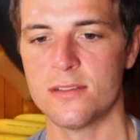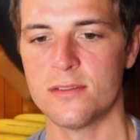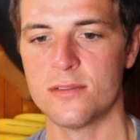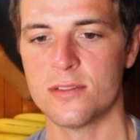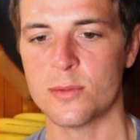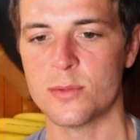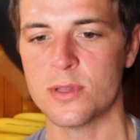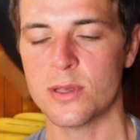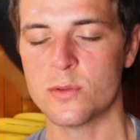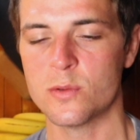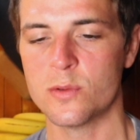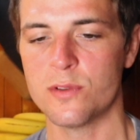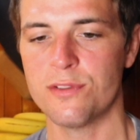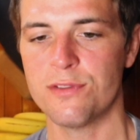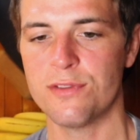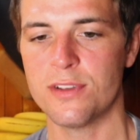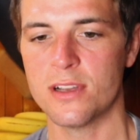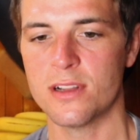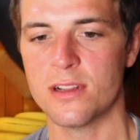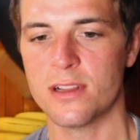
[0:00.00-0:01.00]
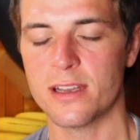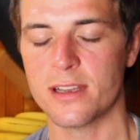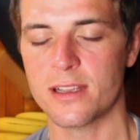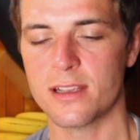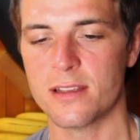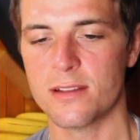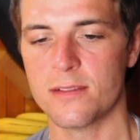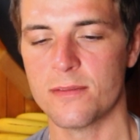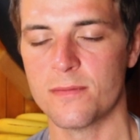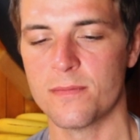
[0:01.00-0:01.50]
Sometimes we feel
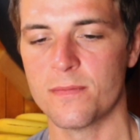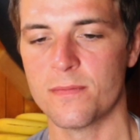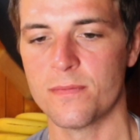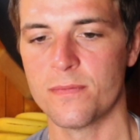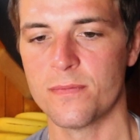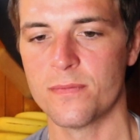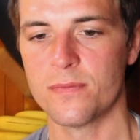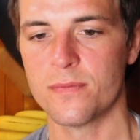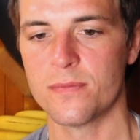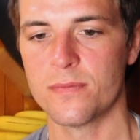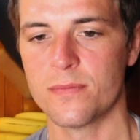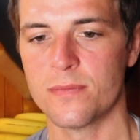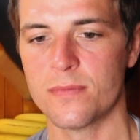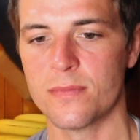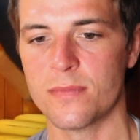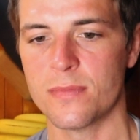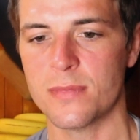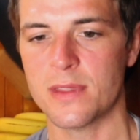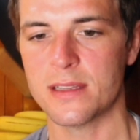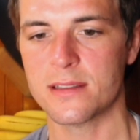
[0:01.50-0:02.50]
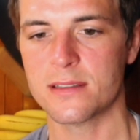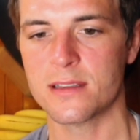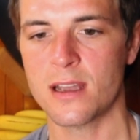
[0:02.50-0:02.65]
like that's